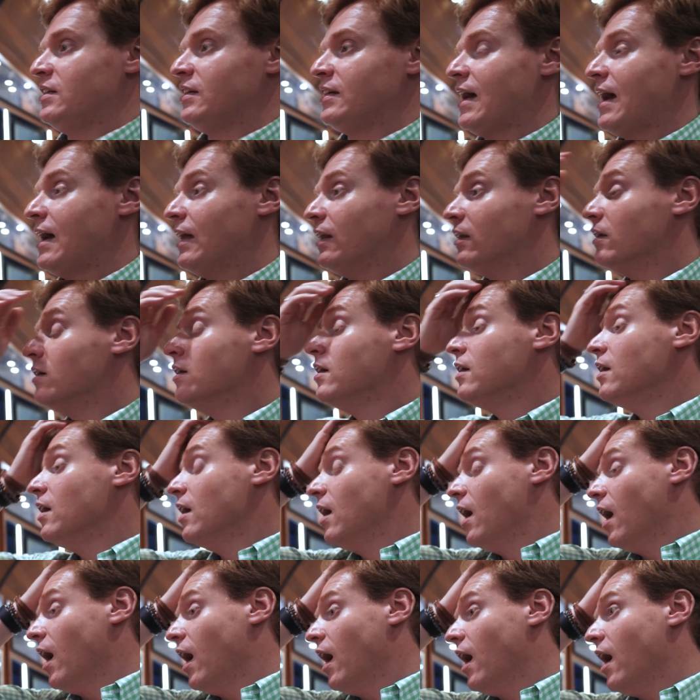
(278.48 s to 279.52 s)
again,
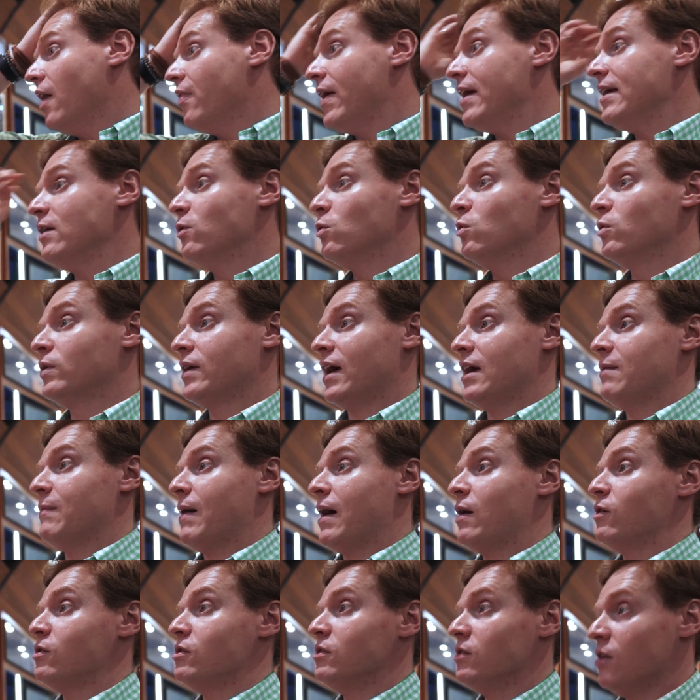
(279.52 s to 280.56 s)
they all came
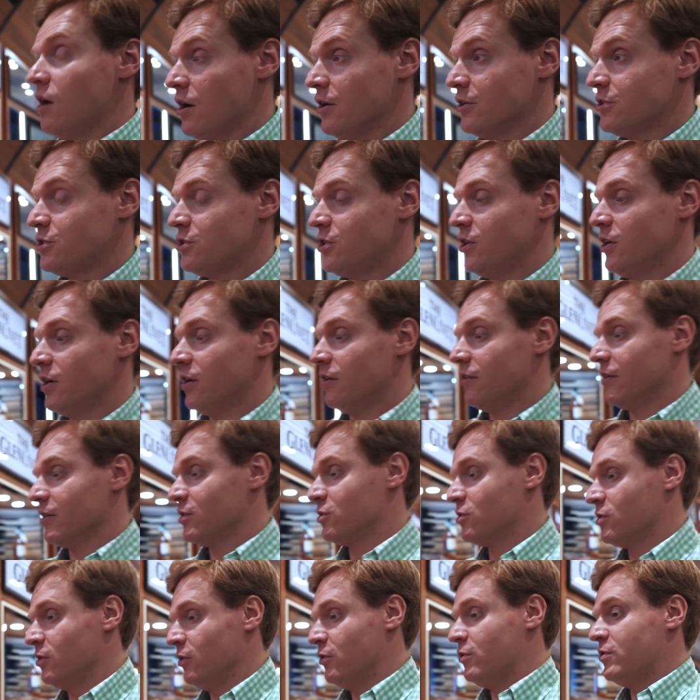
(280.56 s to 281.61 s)
out last year
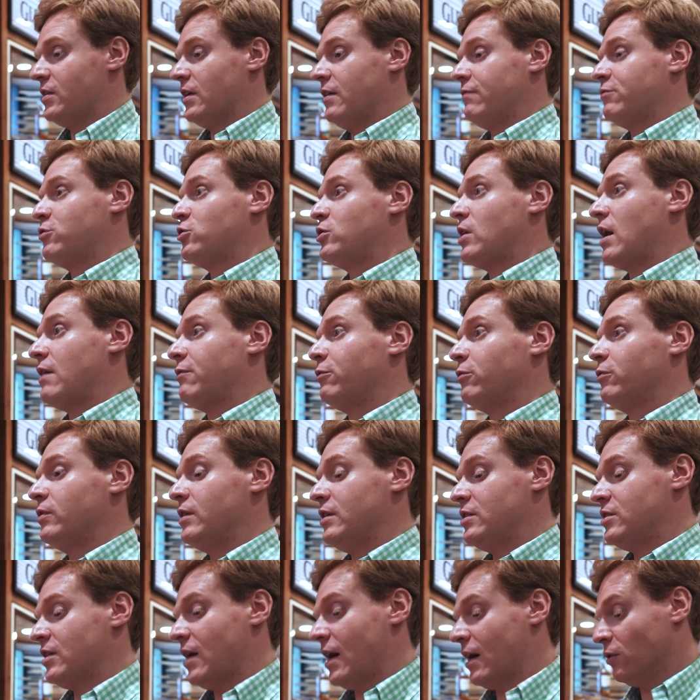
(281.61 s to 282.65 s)
exclusive to travel
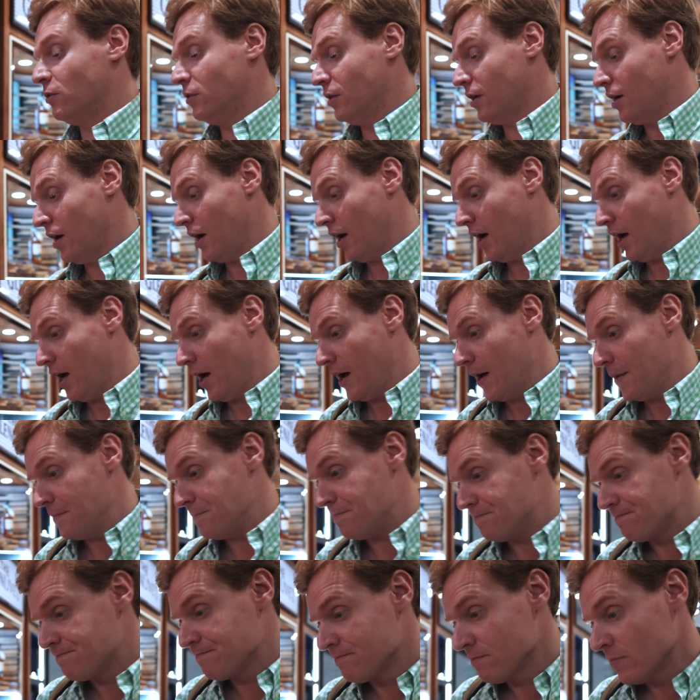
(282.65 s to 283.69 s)
retail.
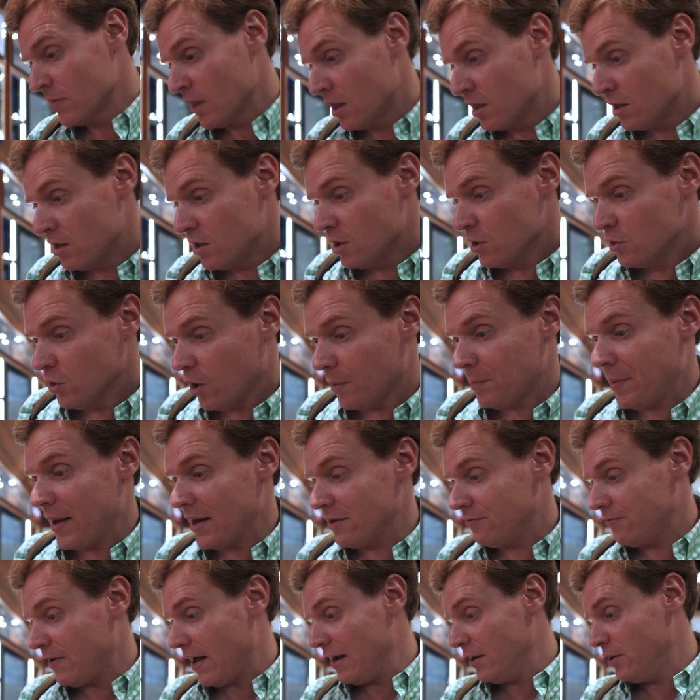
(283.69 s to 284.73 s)
Not
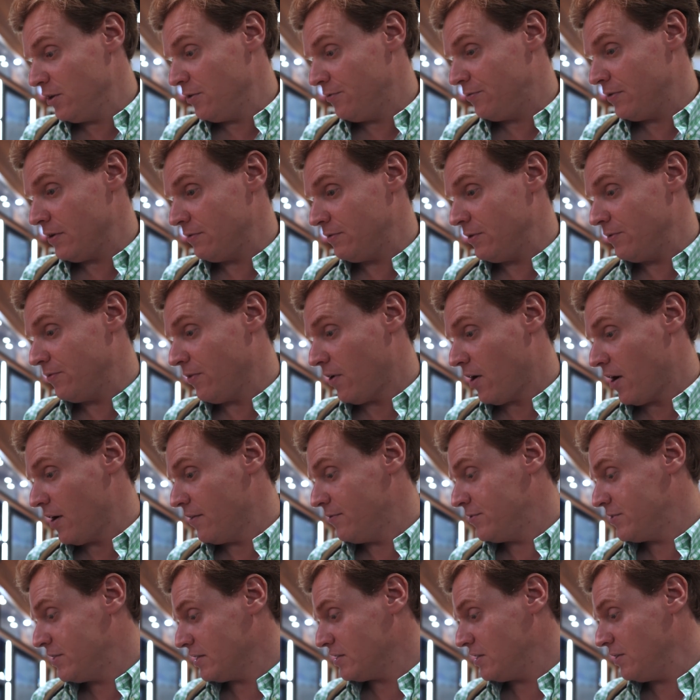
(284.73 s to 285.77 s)
bad value,
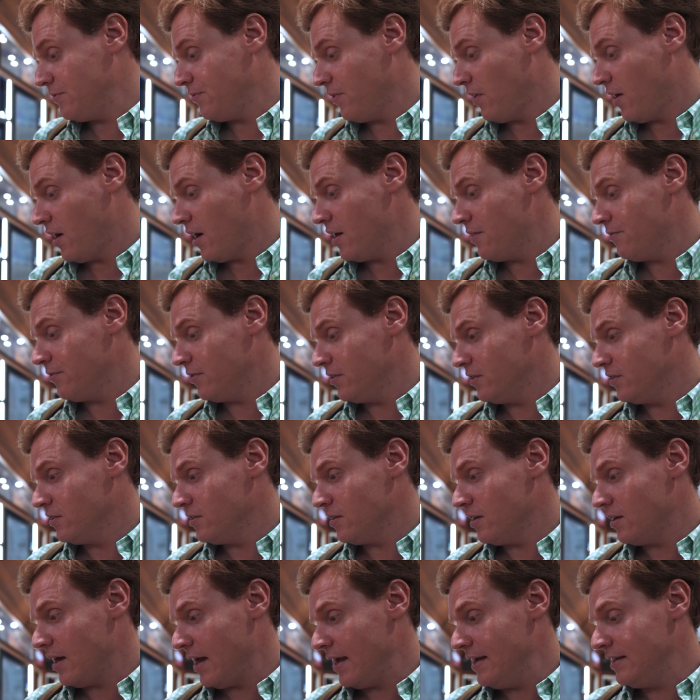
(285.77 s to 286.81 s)
55, 65,
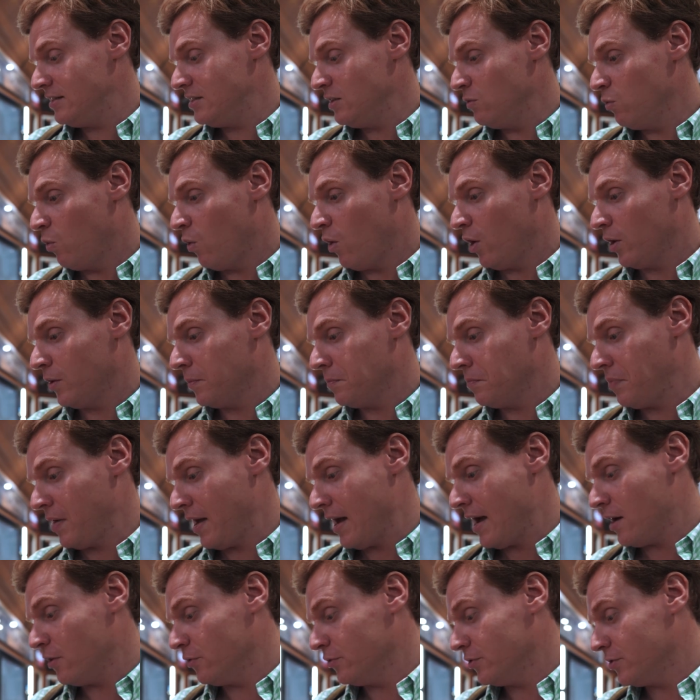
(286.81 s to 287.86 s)
and 81
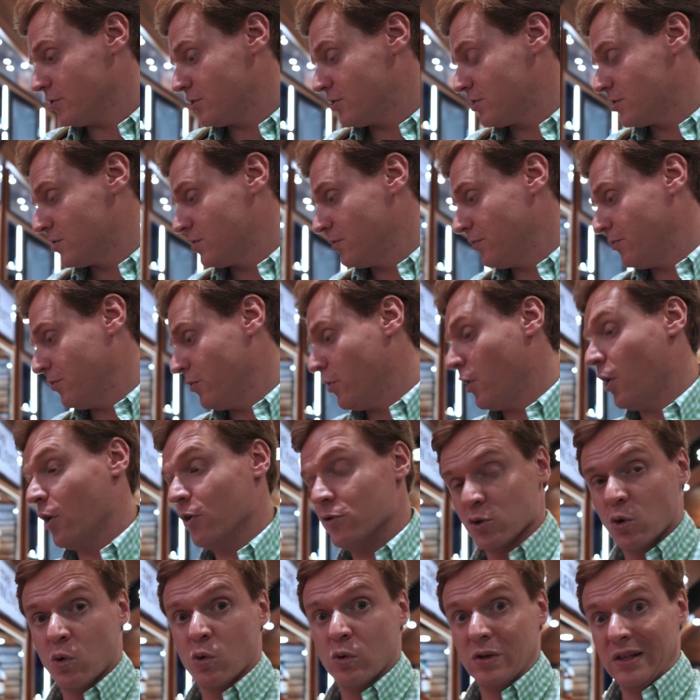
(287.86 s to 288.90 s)
pounds for
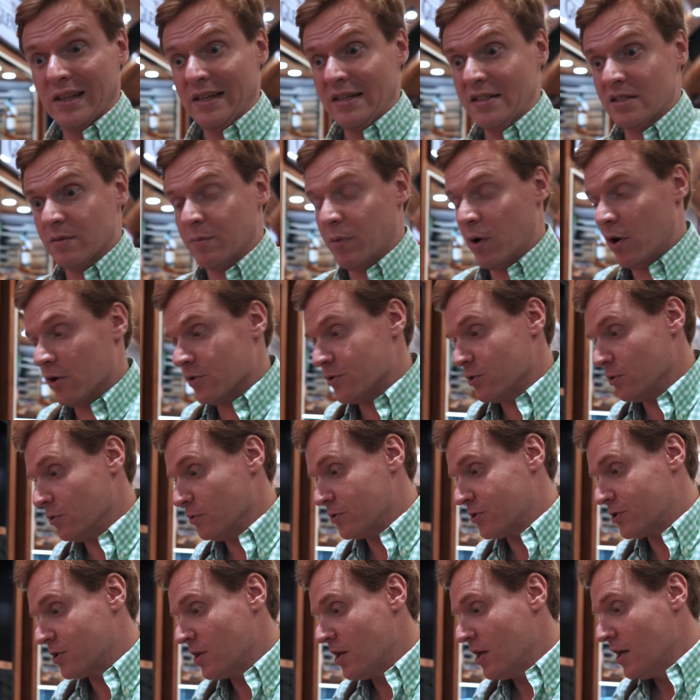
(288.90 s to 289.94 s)
those, all litre
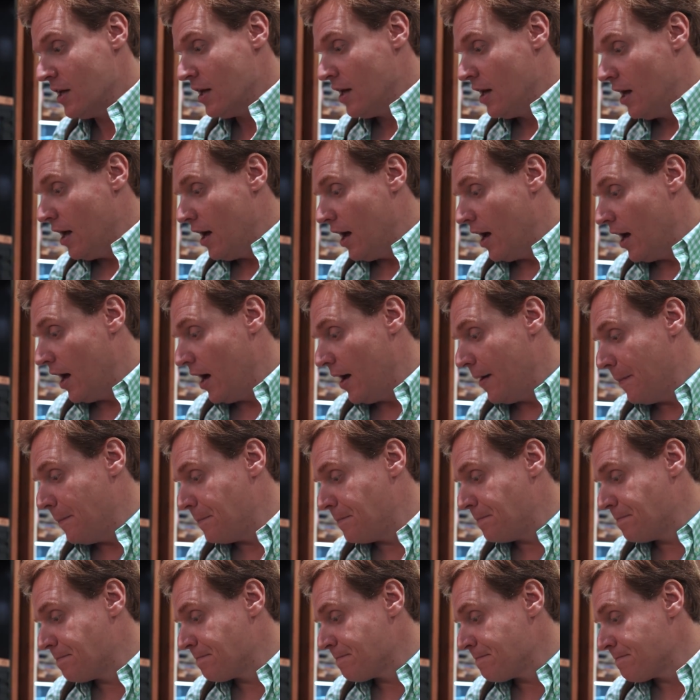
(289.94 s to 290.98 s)
bottles.
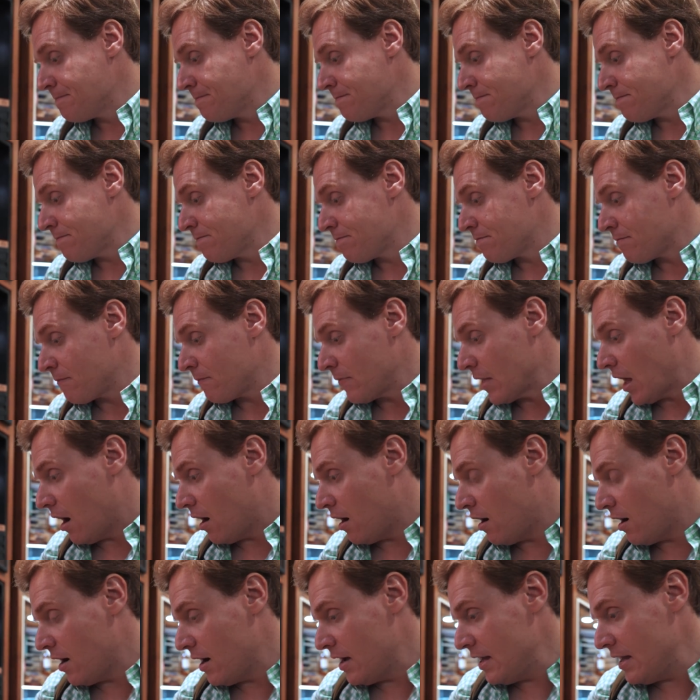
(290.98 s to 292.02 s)

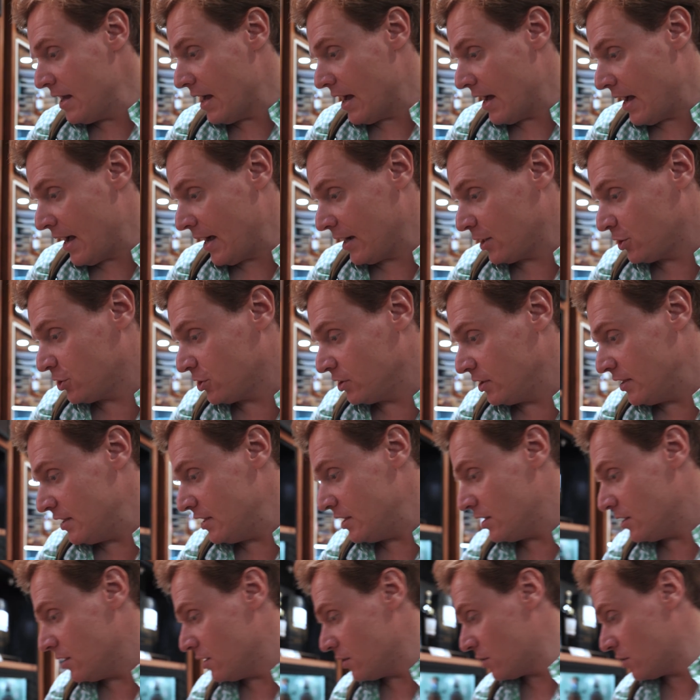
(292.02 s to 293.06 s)
I actually